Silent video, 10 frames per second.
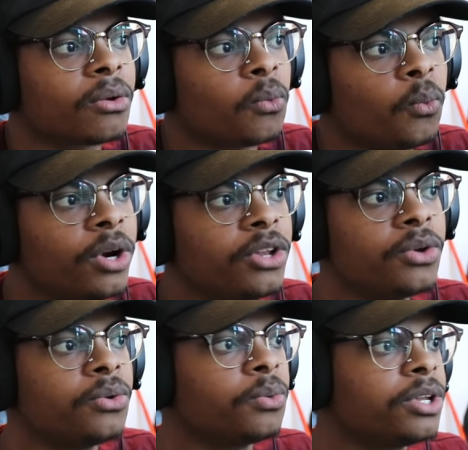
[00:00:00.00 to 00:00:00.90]
what are
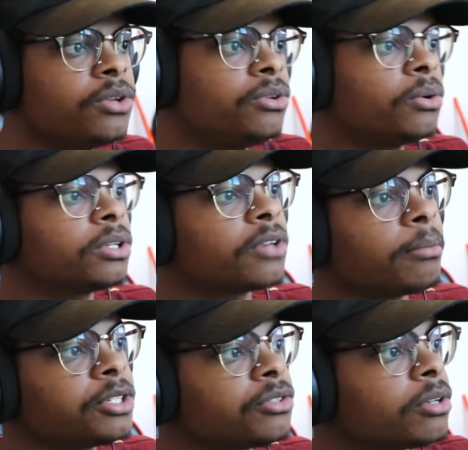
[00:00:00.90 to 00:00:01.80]
you what are you doing this? I
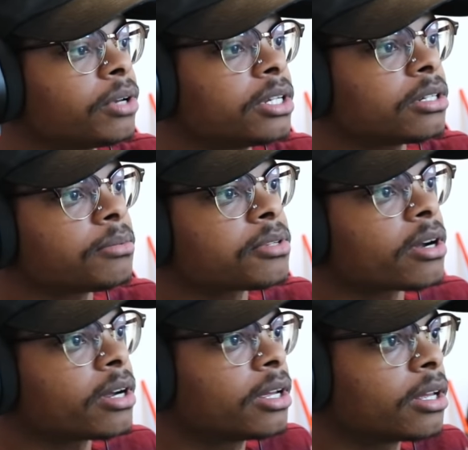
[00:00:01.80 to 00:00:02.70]
missed your donation, I'm
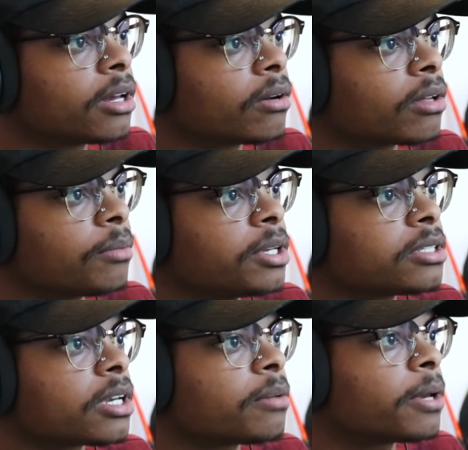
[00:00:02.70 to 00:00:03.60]
sorry. Hold on, give me a
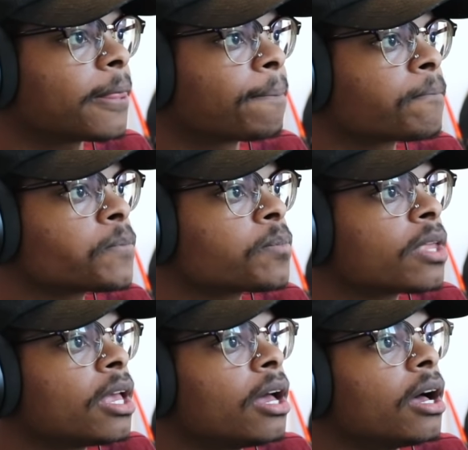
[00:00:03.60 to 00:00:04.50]
second, man.
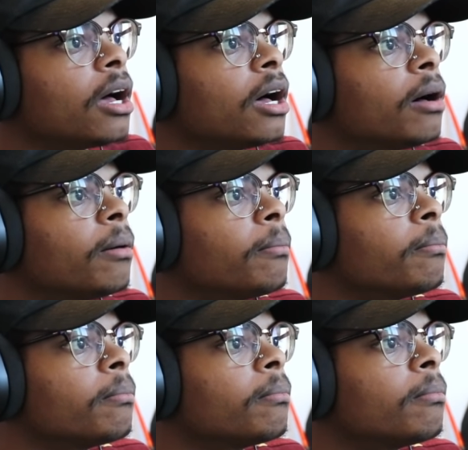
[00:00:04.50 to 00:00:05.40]
Um
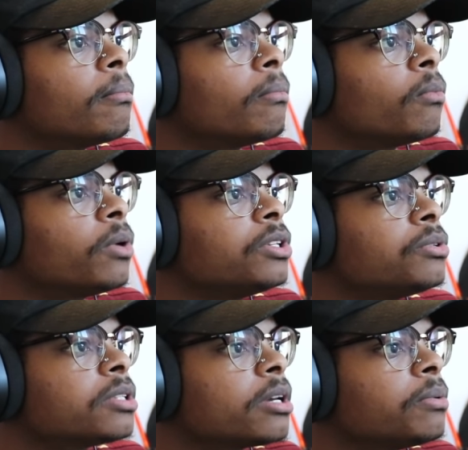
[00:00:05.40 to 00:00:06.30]
what did you
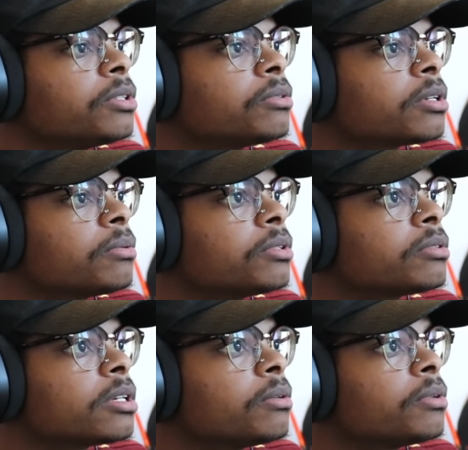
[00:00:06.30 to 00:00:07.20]
say? What did you say? What did you
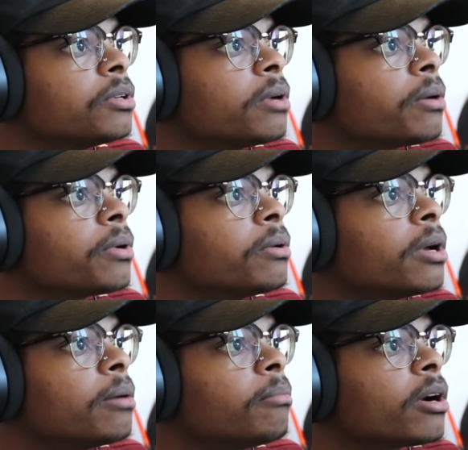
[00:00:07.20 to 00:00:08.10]
say? Where you at? Where you at?
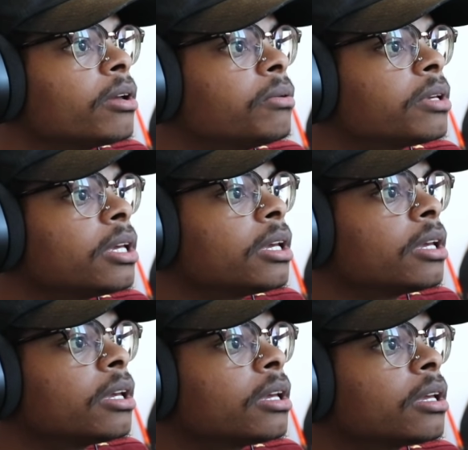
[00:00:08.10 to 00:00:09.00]
Mario
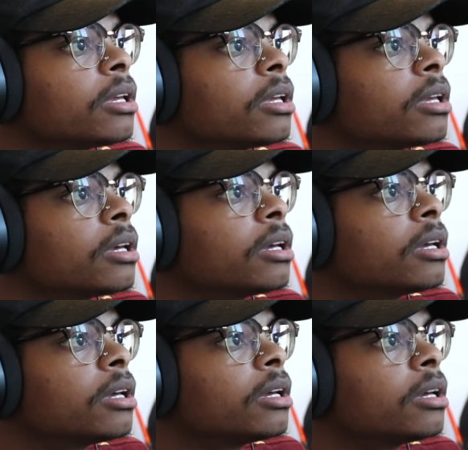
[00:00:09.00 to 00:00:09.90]
King
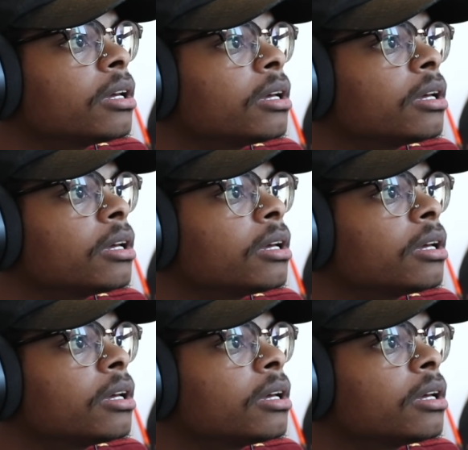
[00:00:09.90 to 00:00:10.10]
uh...